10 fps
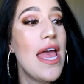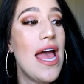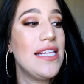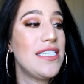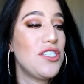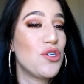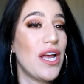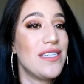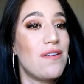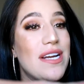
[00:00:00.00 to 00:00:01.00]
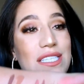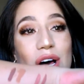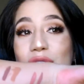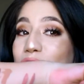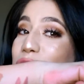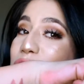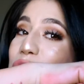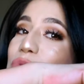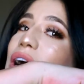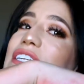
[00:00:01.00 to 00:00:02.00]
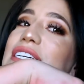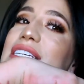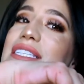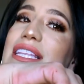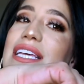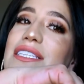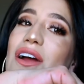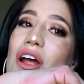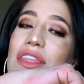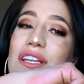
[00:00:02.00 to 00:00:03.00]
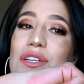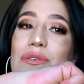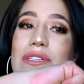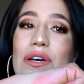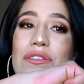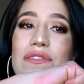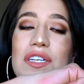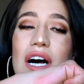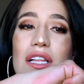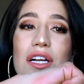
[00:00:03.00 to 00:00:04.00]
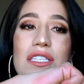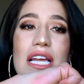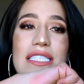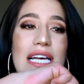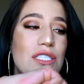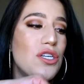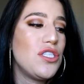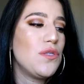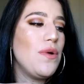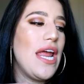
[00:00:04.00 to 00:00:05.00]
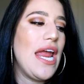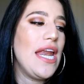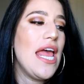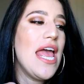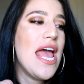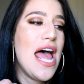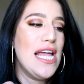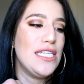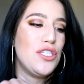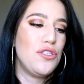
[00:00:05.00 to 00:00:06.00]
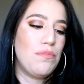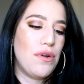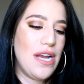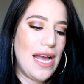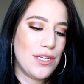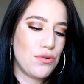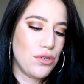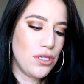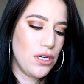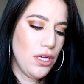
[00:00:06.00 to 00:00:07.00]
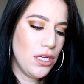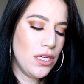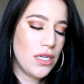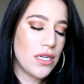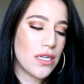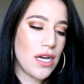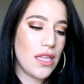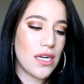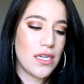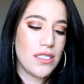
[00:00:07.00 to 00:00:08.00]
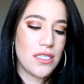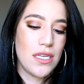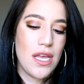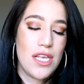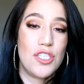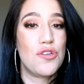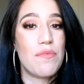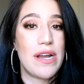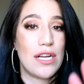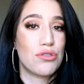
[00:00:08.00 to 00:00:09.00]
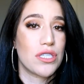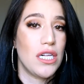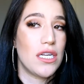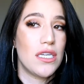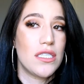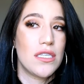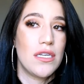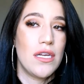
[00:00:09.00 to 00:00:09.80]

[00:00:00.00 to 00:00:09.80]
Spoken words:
And since you guys already saw those 2 swatches, these are the new Dose of Colors Desert Suede and Supernatural colors. Supernatural colors.